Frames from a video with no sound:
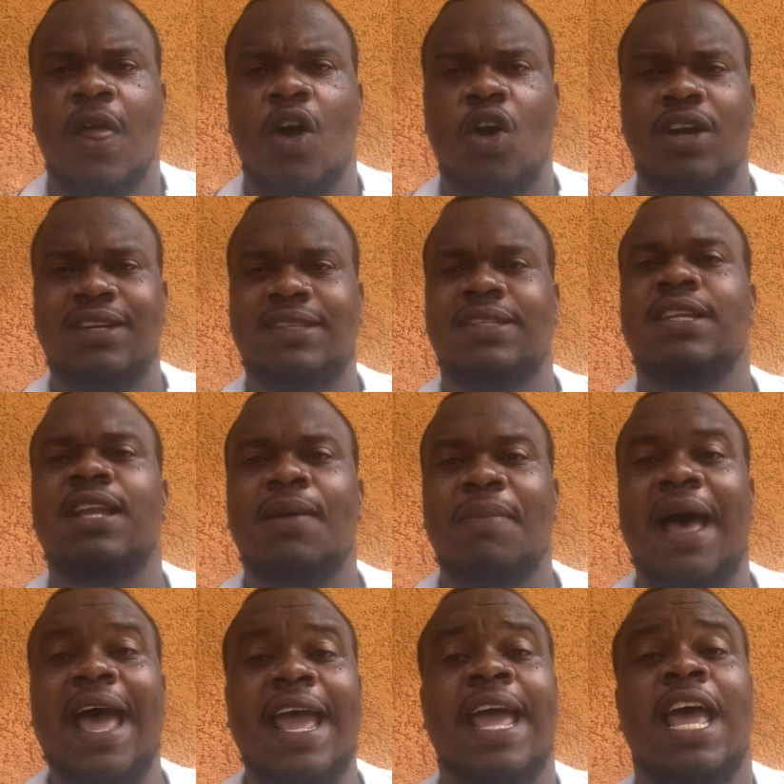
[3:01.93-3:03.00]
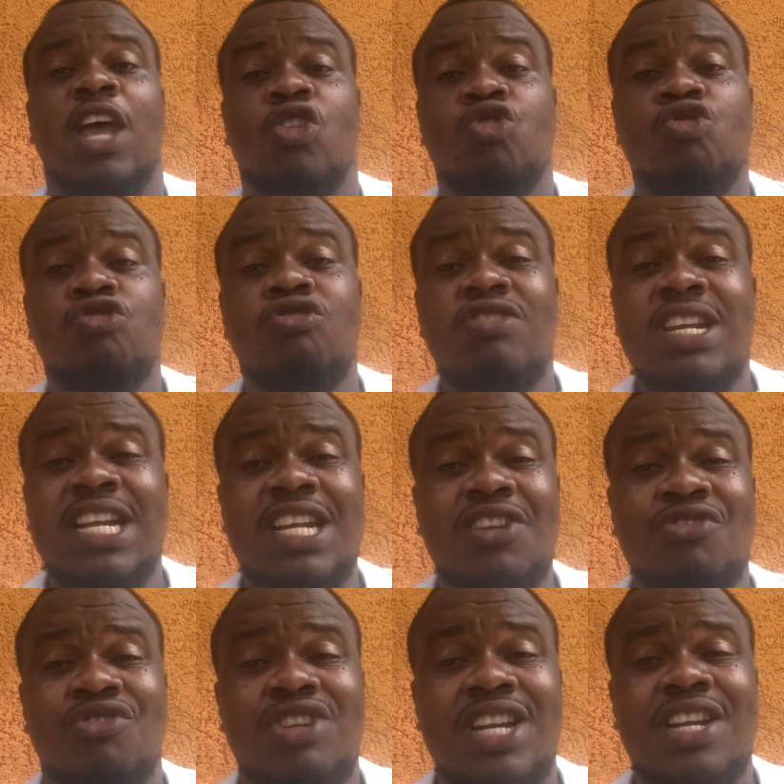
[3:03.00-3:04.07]
or the syllabi
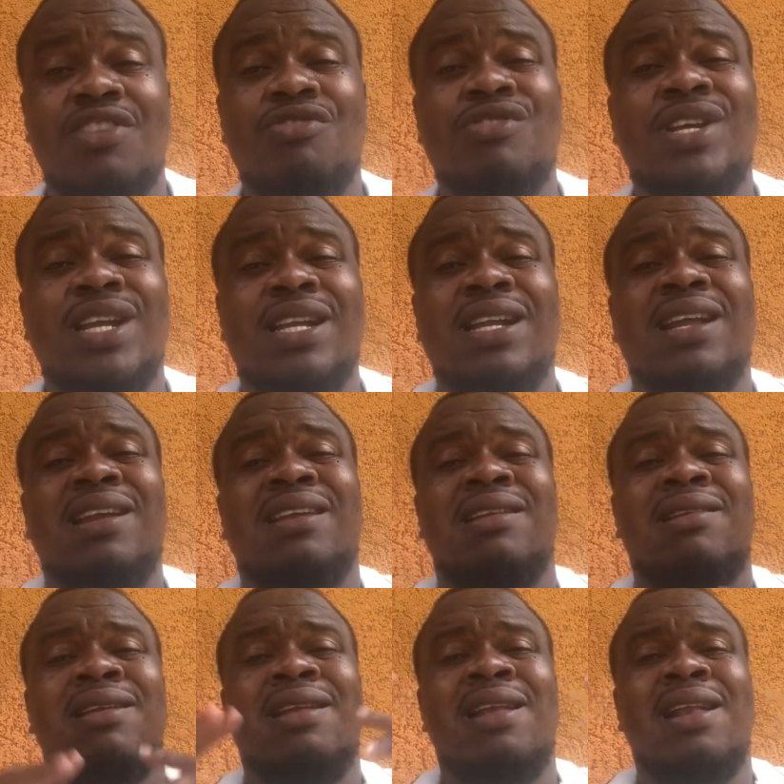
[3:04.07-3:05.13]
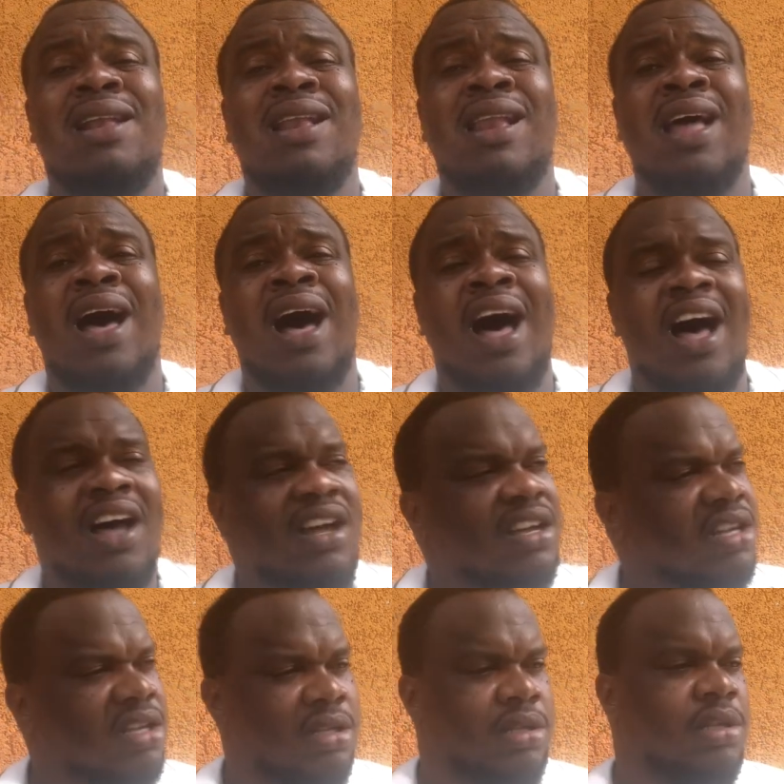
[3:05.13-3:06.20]
really, really, really
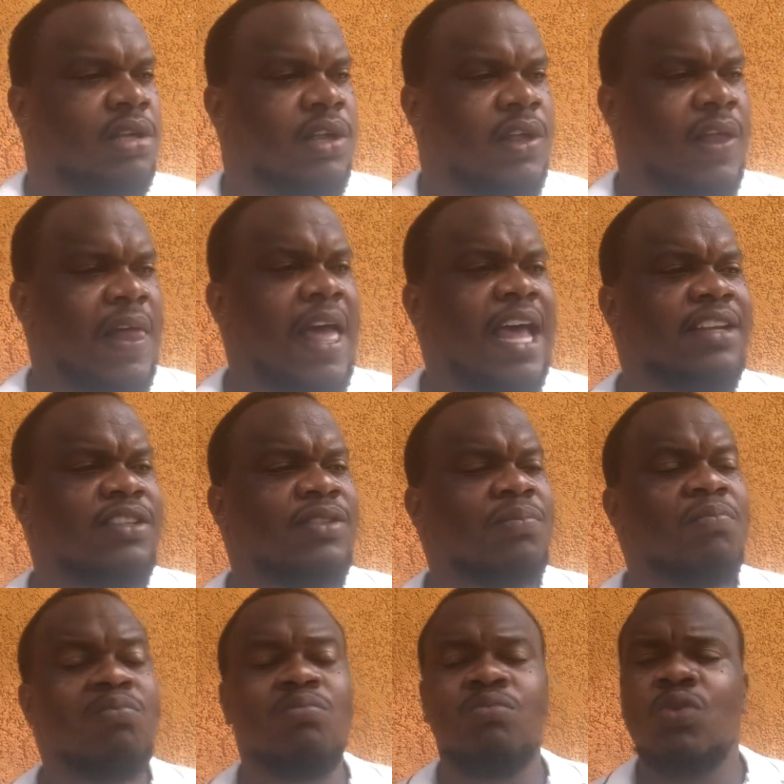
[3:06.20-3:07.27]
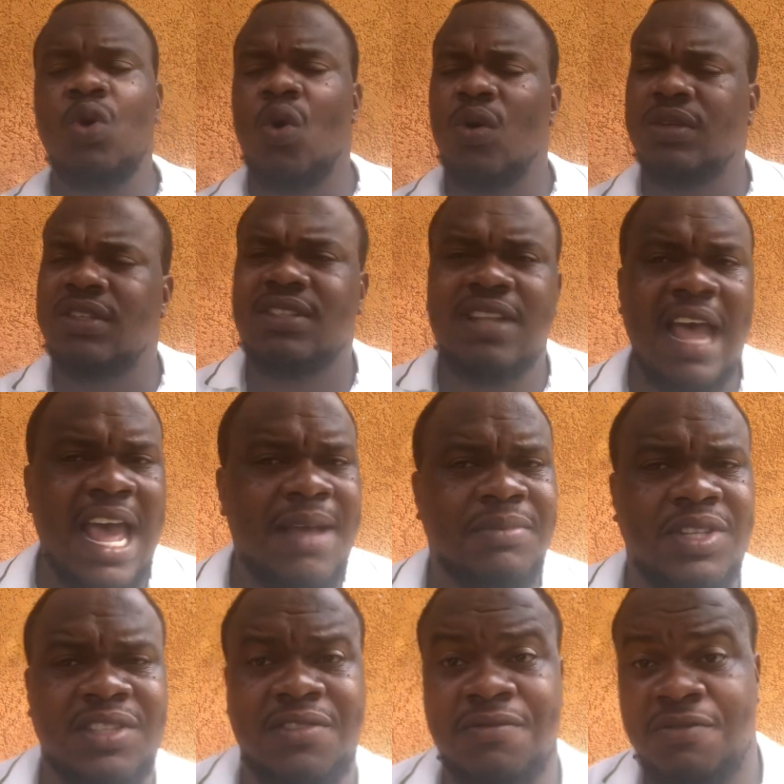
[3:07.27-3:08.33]
long, and most
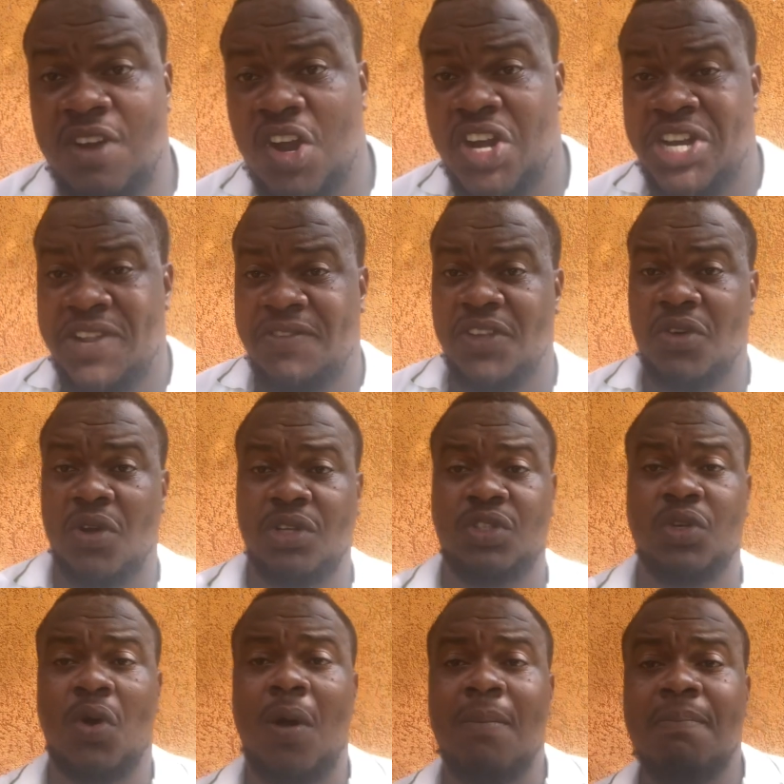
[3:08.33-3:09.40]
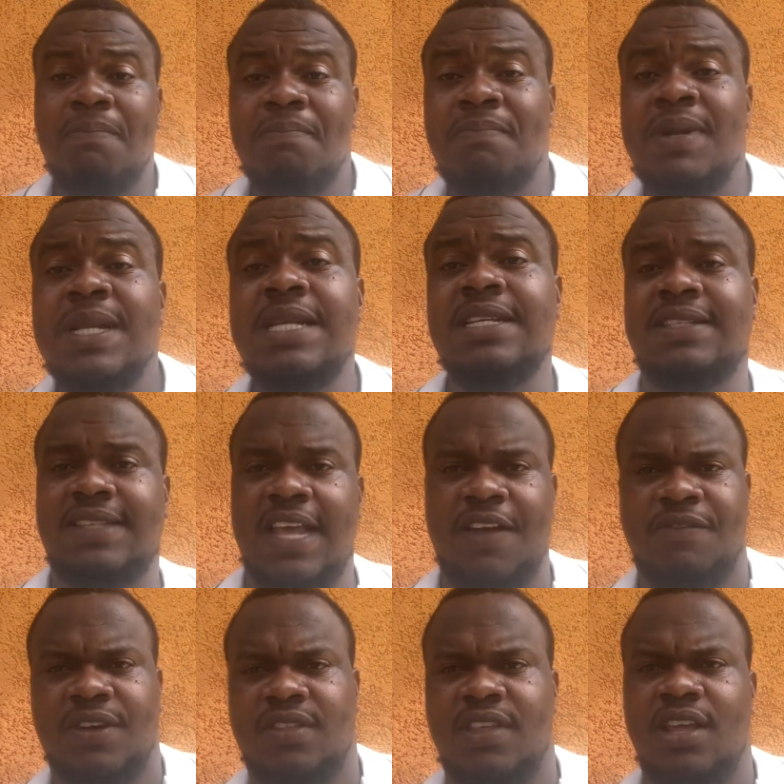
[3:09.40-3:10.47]
times it's very difficult to complete
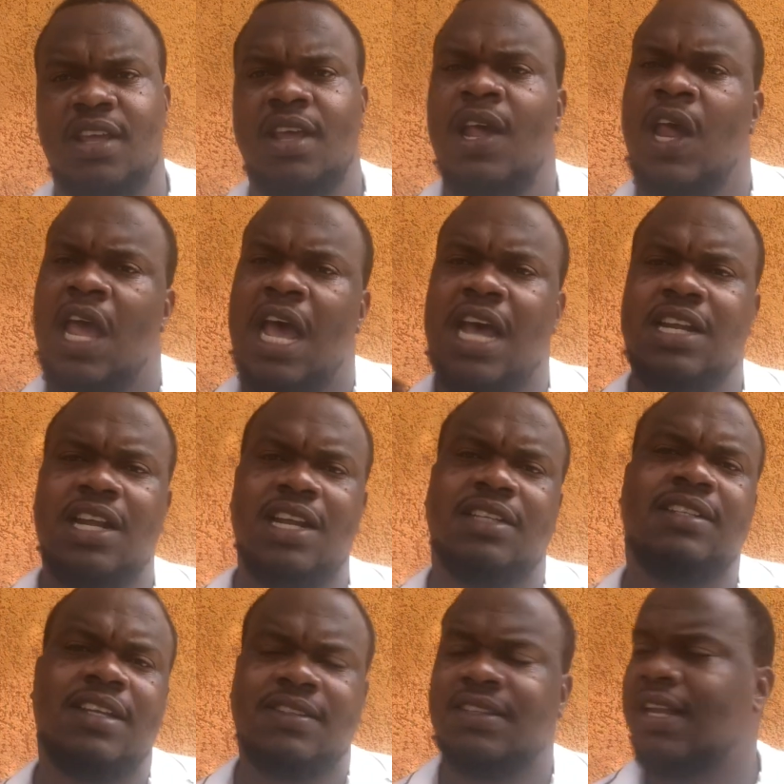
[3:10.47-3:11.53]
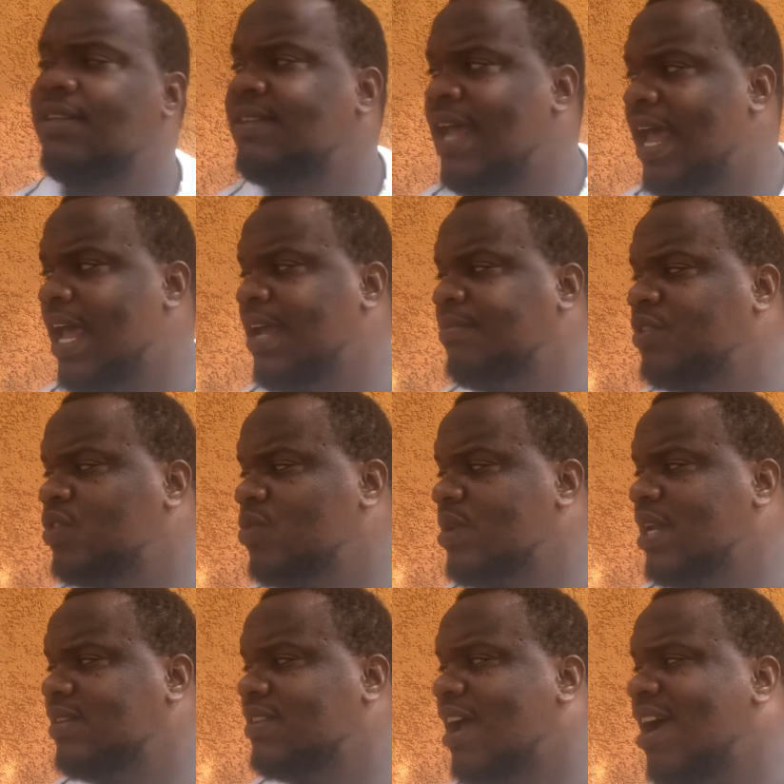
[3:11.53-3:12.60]
everything, and a lot of times
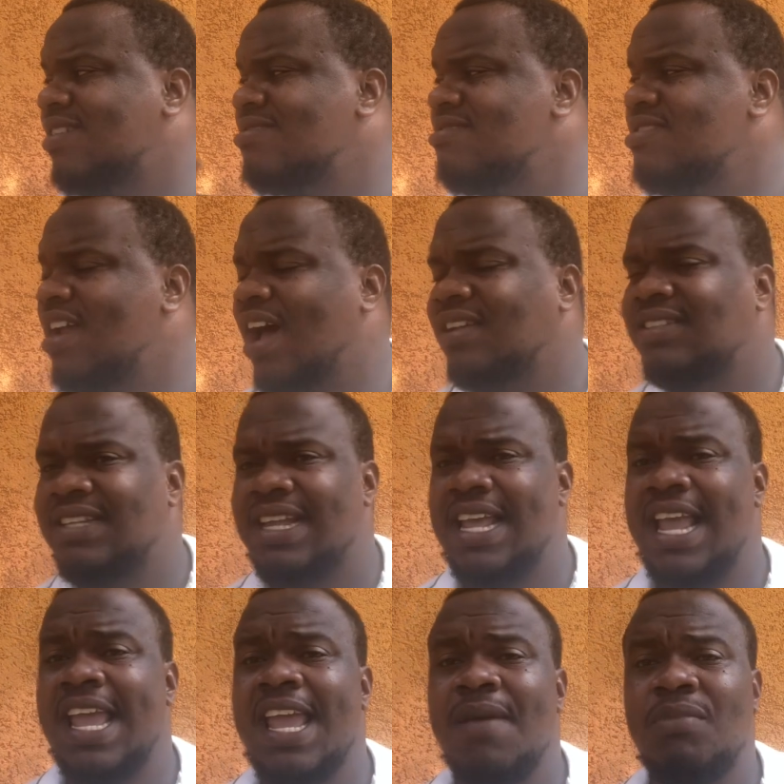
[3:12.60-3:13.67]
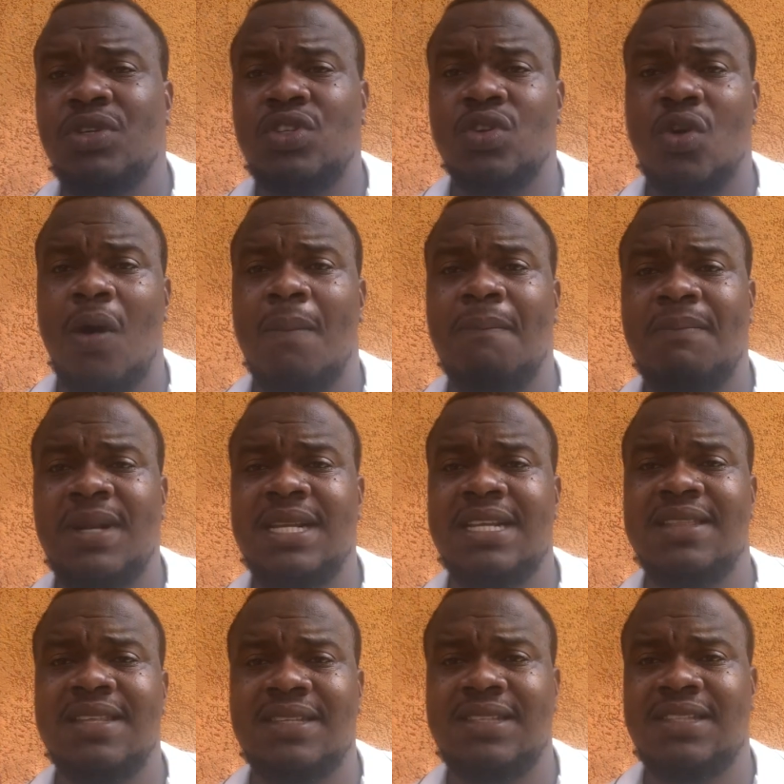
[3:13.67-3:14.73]
students are not able to
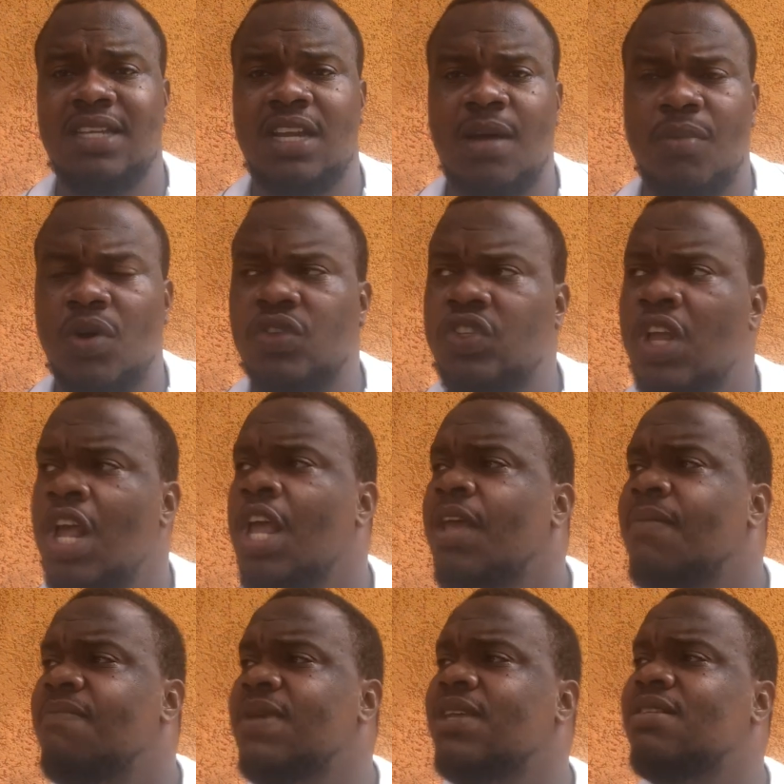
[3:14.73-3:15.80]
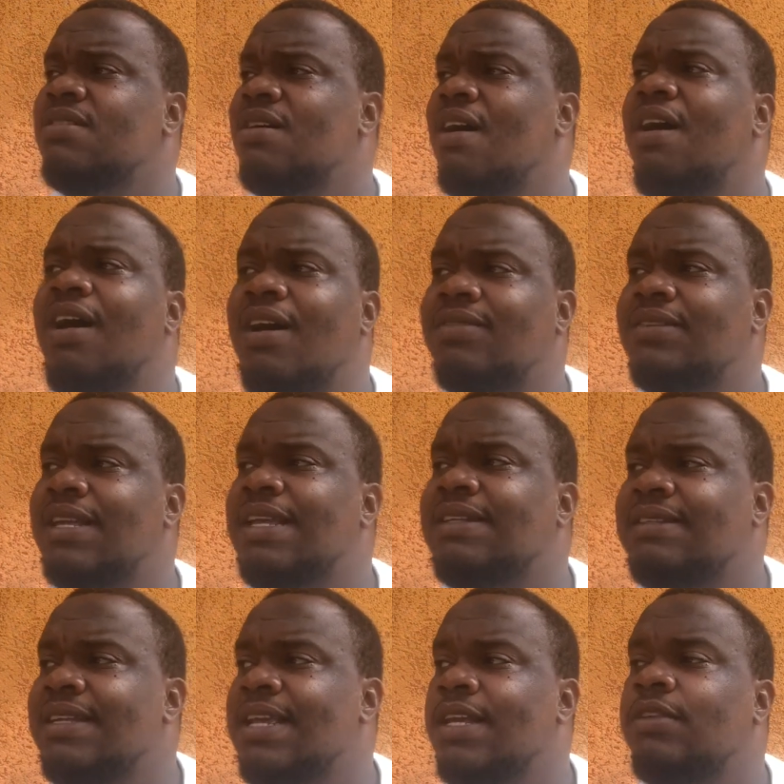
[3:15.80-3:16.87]
complete the syllabus because it
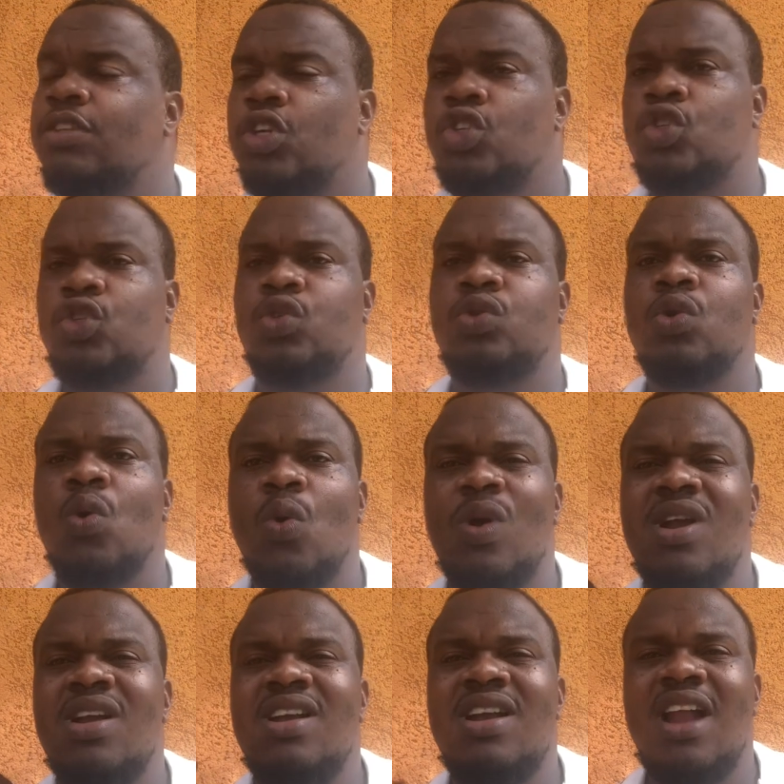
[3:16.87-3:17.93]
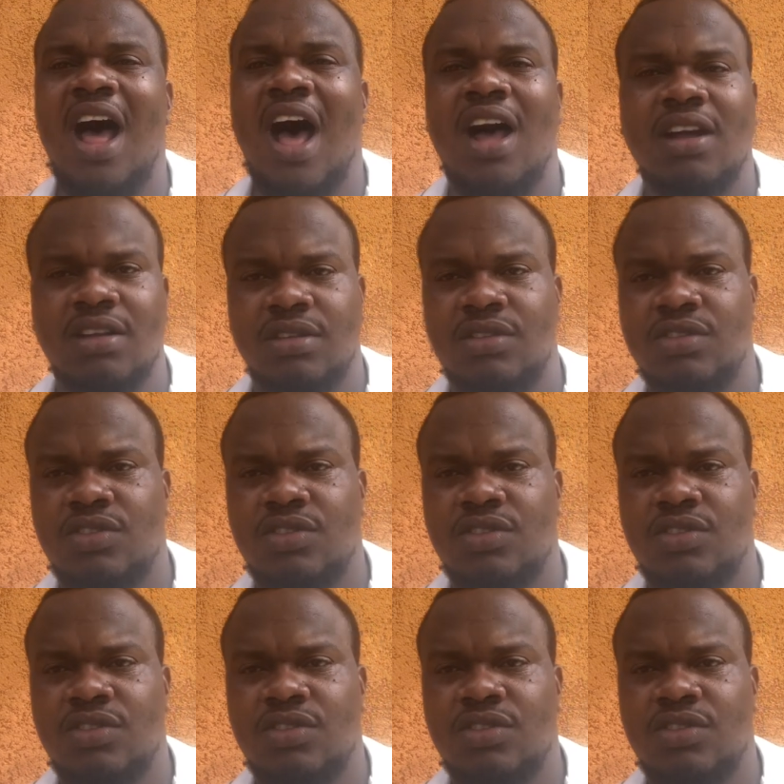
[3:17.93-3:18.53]
is so long.